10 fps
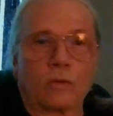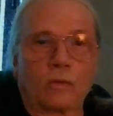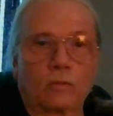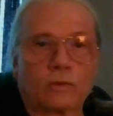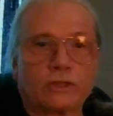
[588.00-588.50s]

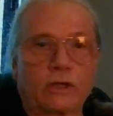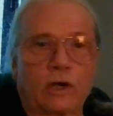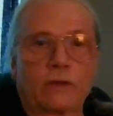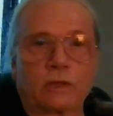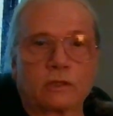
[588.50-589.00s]
that was
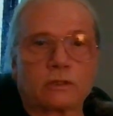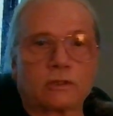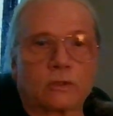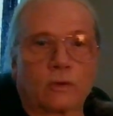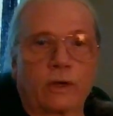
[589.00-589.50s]
on this
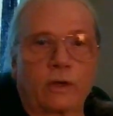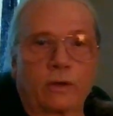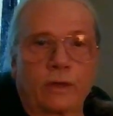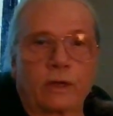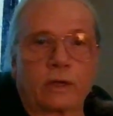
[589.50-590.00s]
soil
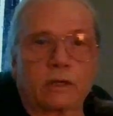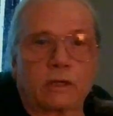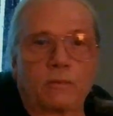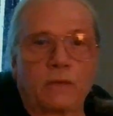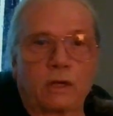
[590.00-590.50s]
that had
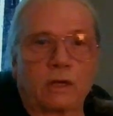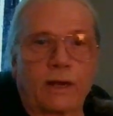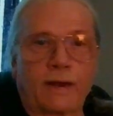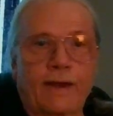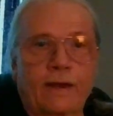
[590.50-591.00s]
committed
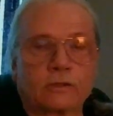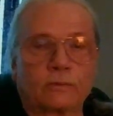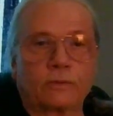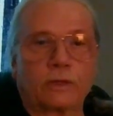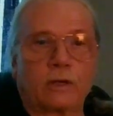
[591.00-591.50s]
an act
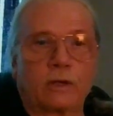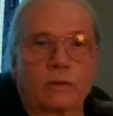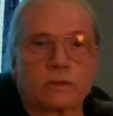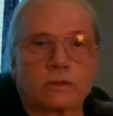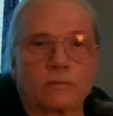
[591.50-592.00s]
of
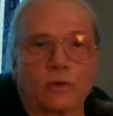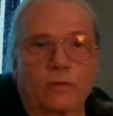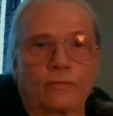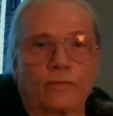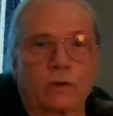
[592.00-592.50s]
terrorism or
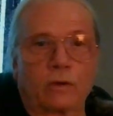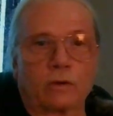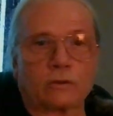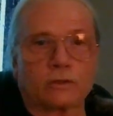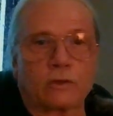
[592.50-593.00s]
fear
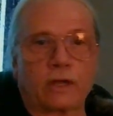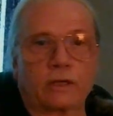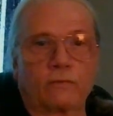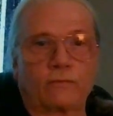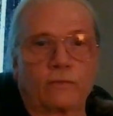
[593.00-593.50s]
or
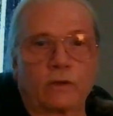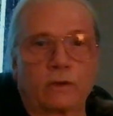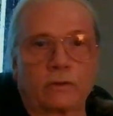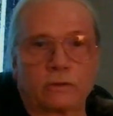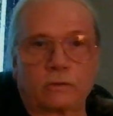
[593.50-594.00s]
striking fear
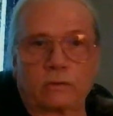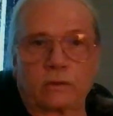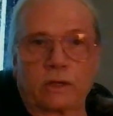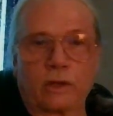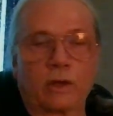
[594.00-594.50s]
to
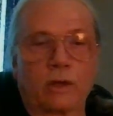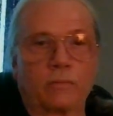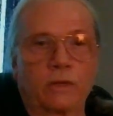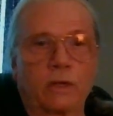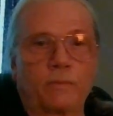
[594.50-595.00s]
uh,
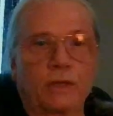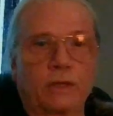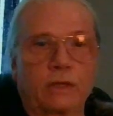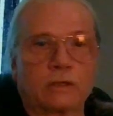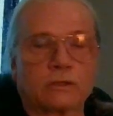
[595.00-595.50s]

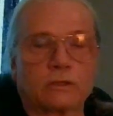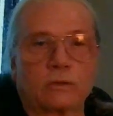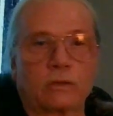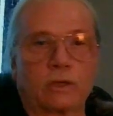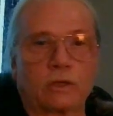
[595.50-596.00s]
manipulate a
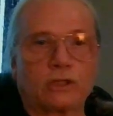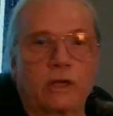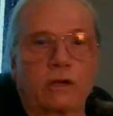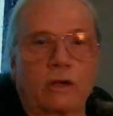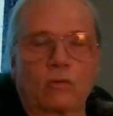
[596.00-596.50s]
certain
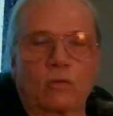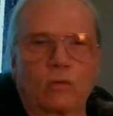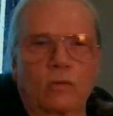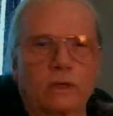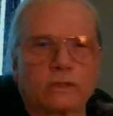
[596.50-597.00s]
agenda. Well,
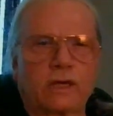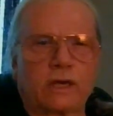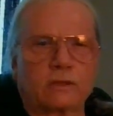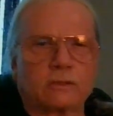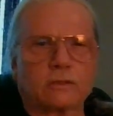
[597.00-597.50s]
what does
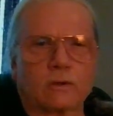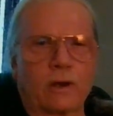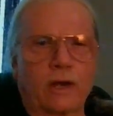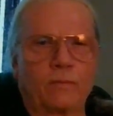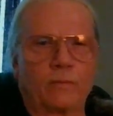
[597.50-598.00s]
that
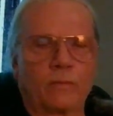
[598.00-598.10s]
describe?